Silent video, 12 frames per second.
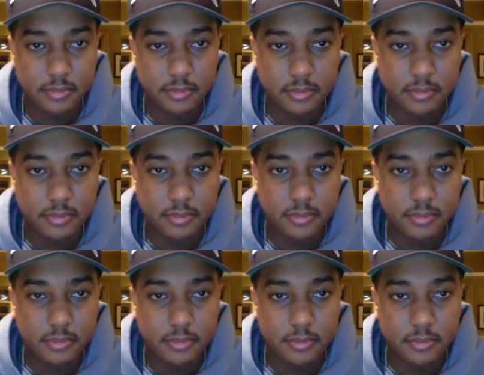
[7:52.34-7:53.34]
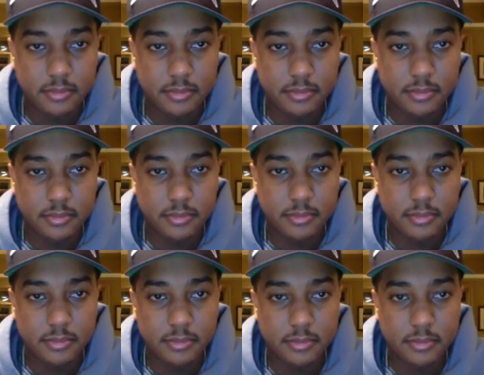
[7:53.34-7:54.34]

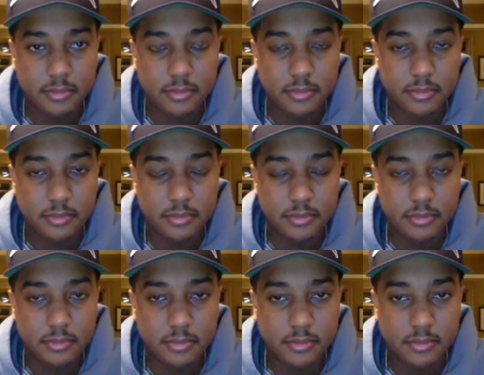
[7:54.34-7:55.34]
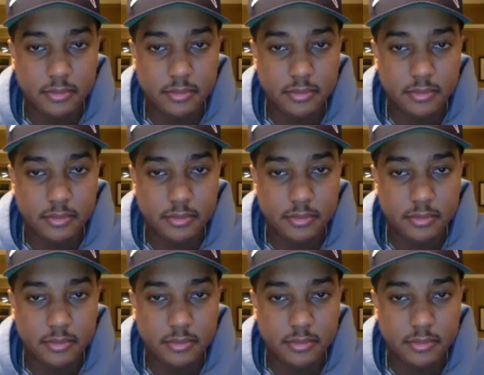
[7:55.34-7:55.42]
This person isn't speaking.